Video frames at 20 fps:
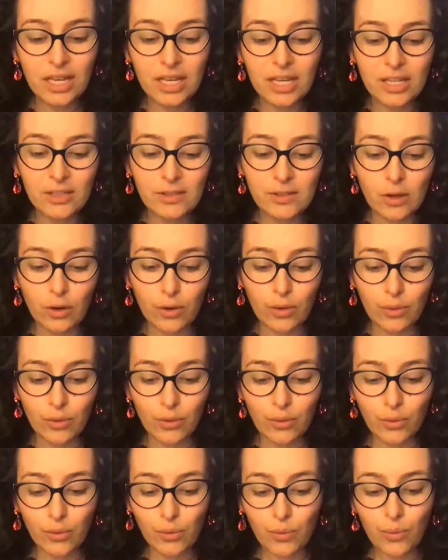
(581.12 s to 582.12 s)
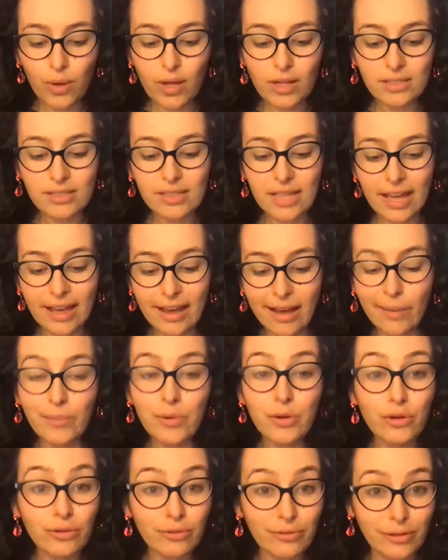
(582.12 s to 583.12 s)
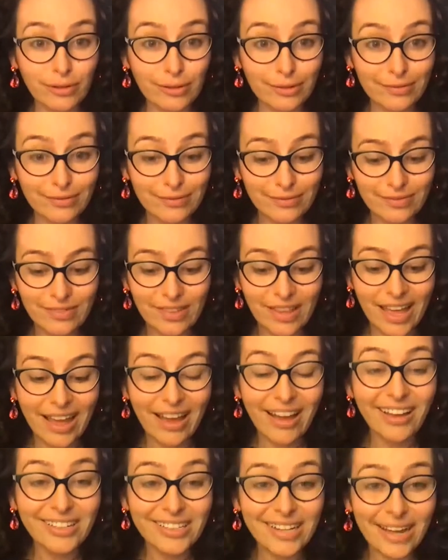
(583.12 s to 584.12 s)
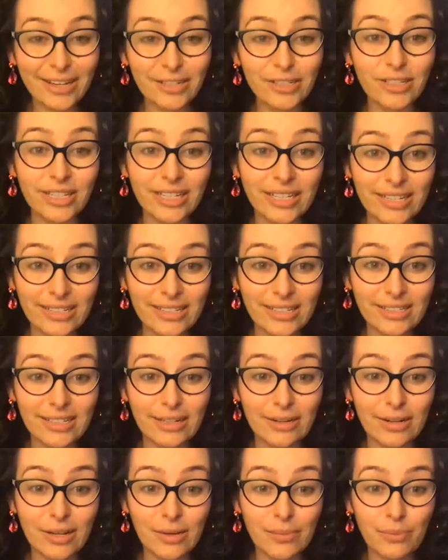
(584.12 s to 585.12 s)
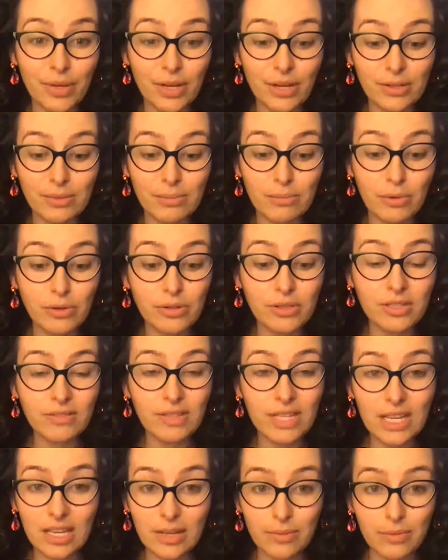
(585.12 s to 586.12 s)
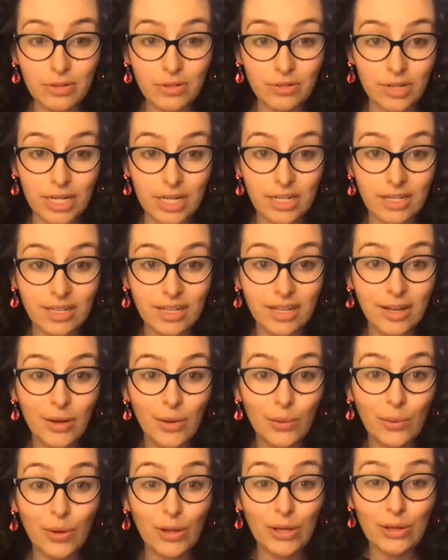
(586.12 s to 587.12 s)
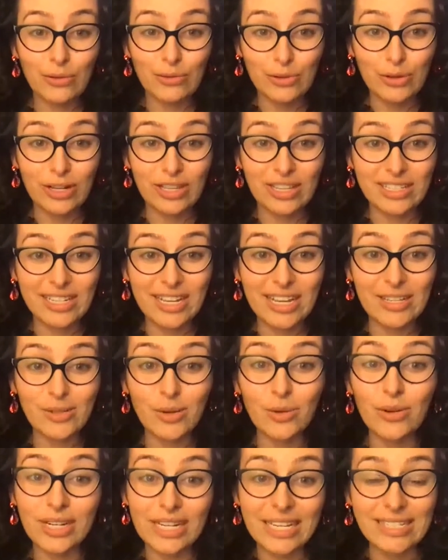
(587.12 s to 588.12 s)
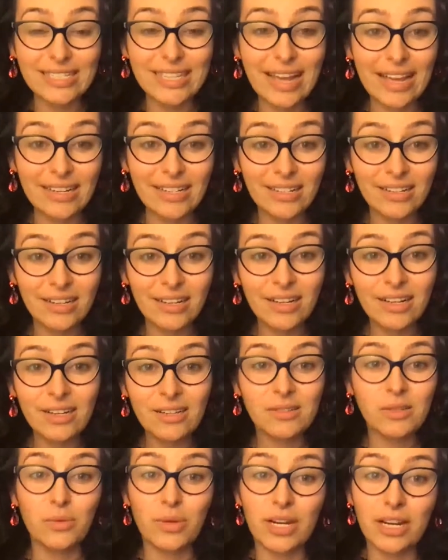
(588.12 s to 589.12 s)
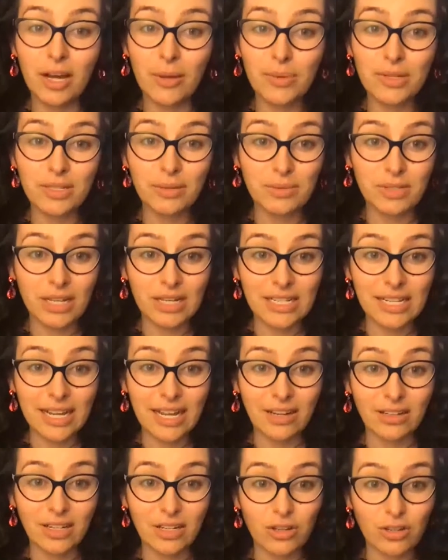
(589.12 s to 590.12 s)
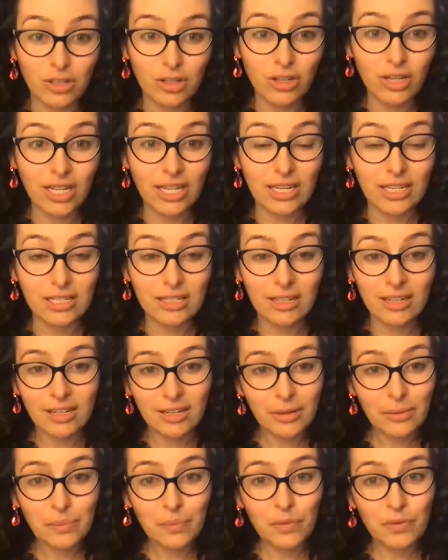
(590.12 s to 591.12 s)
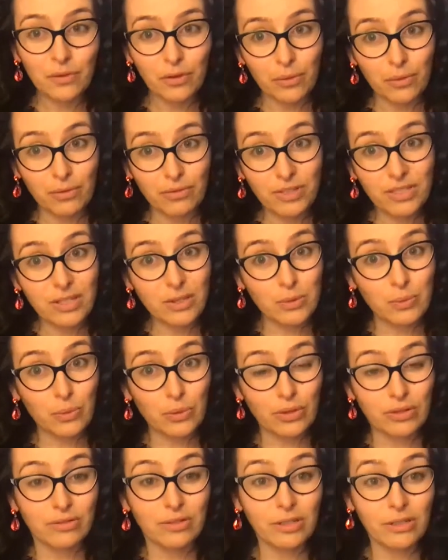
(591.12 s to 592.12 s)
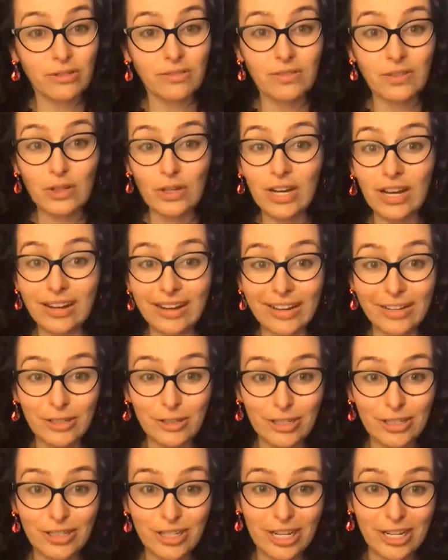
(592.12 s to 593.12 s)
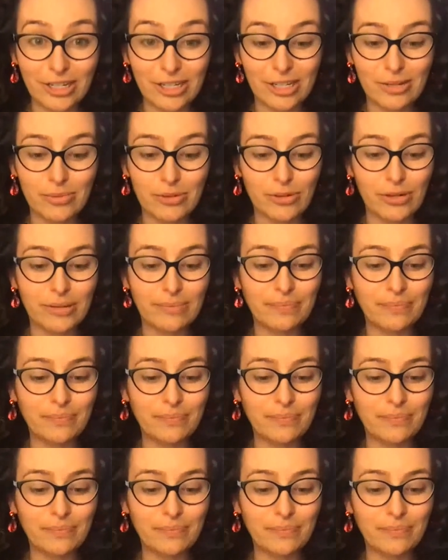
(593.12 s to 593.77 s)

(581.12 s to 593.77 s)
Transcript: So whilst they are beautiful, they aren't actually necessary because most of the imagery when you've drunk the tea is already set. So when a cup is upside down and you're turning it, from a physics point of view, you can't actually change the imagery.